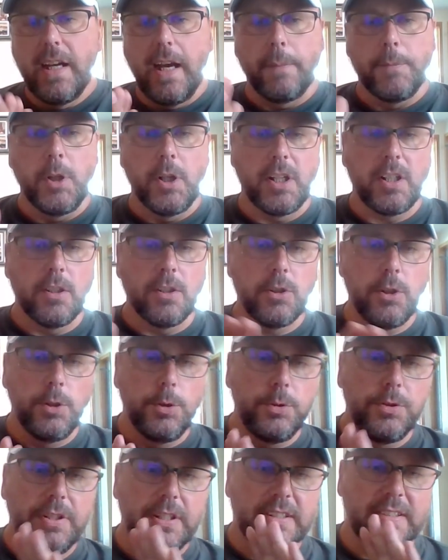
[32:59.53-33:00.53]
I'm going to
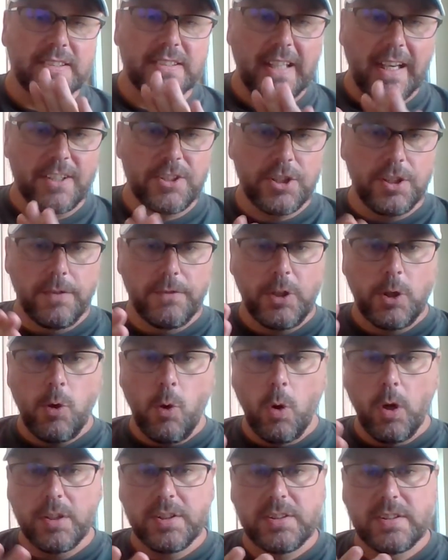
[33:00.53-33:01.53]
conclude this section of the
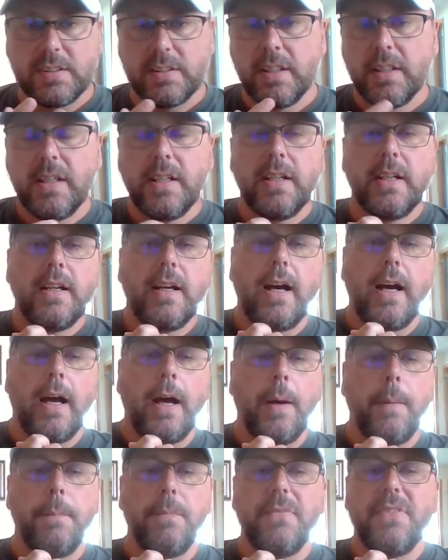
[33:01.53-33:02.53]
course.
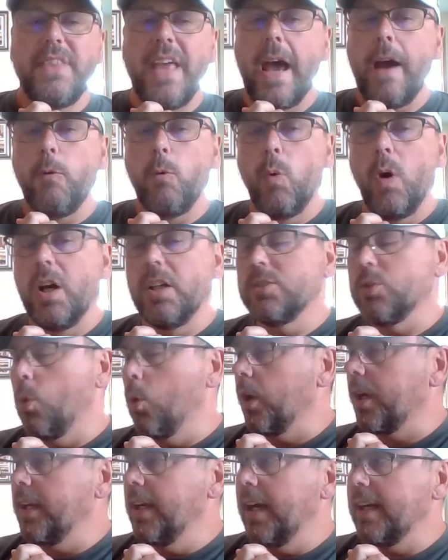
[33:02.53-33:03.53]
That was
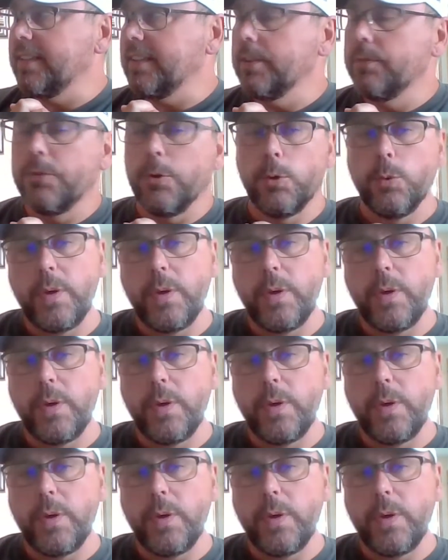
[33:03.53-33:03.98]
organizing for